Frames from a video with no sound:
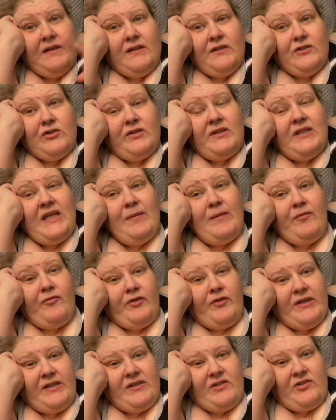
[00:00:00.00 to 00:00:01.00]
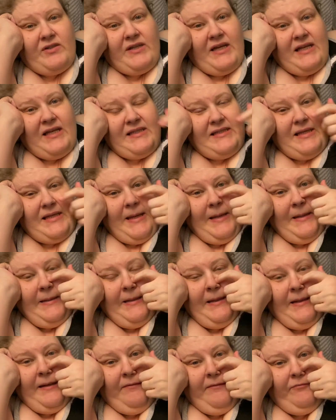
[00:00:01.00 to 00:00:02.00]
So the day before yesterday, I sat
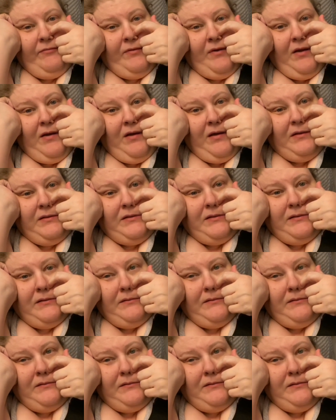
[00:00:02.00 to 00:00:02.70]
and I vlogged.